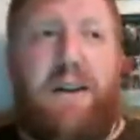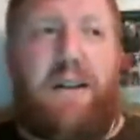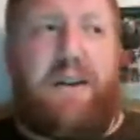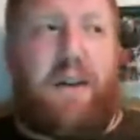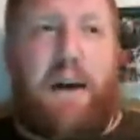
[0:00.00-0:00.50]

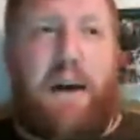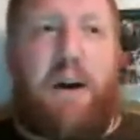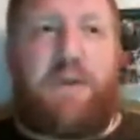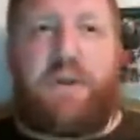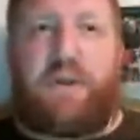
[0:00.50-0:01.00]
that
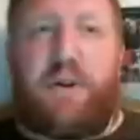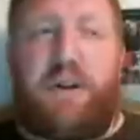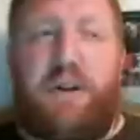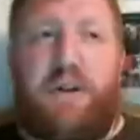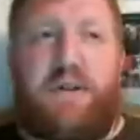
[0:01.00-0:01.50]
monstrous
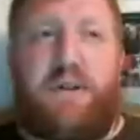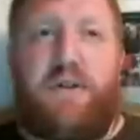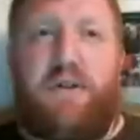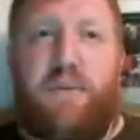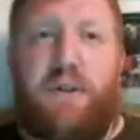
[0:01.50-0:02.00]
creature that's
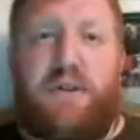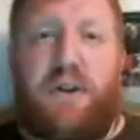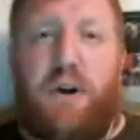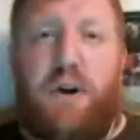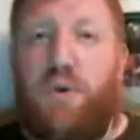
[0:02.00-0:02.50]
doing the
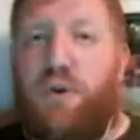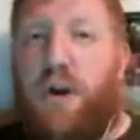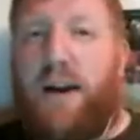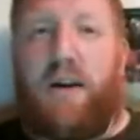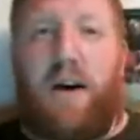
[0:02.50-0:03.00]
toe
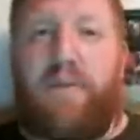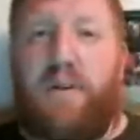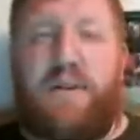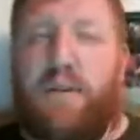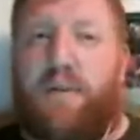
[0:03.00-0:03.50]
dragging
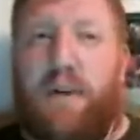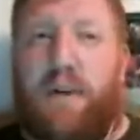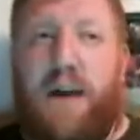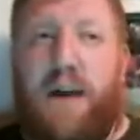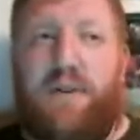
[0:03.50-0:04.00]
cover and stuff
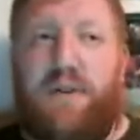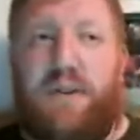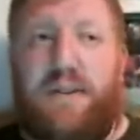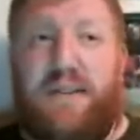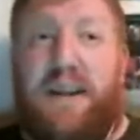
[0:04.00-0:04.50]
like that just
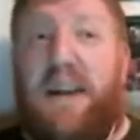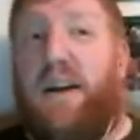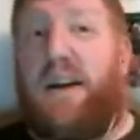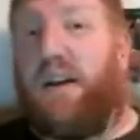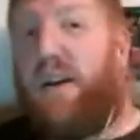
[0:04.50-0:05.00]
doesn't get
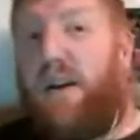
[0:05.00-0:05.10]
it.